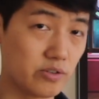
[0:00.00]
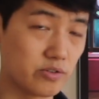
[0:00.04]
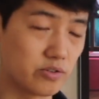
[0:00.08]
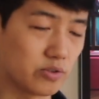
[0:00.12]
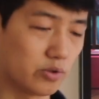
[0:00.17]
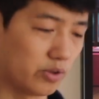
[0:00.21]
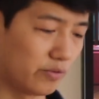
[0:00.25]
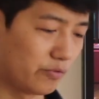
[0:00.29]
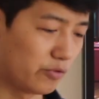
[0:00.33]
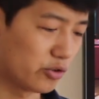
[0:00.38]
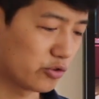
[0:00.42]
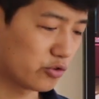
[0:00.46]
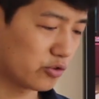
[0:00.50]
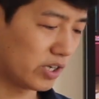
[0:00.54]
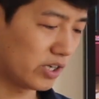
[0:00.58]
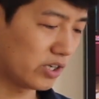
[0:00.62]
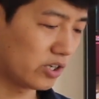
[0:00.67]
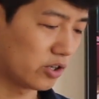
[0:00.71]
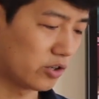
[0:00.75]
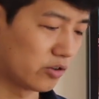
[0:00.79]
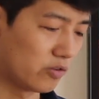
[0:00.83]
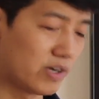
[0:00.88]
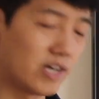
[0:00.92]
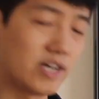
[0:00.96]
So if you're trying
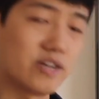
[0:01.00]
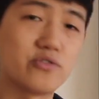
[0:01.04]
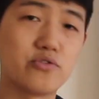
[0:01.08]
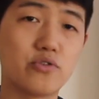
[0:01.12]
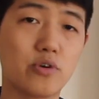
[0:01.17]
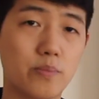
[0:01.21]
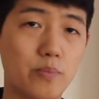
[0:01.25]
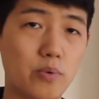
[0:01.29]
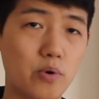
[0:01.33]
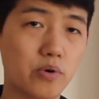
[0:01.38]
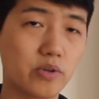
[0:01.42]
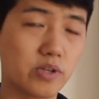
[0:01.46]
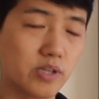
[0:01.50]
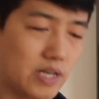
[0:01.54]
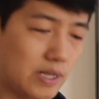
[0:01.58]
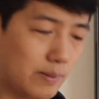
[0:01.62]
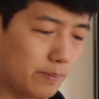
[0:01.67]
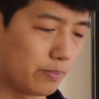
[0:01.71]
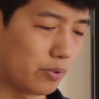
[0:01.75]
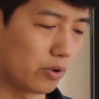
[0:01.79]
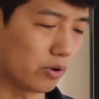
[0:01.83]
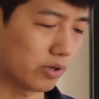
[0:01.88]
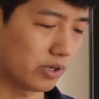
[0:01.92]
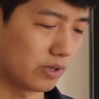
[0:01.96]
to harass your opponent
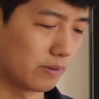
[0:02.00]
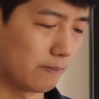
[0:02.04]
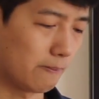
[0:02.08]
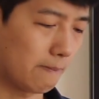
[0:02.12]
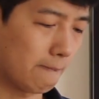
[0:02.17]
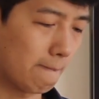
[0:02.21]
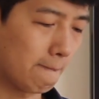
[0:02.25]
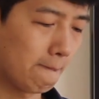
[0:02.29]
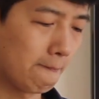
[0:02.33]
and poke him,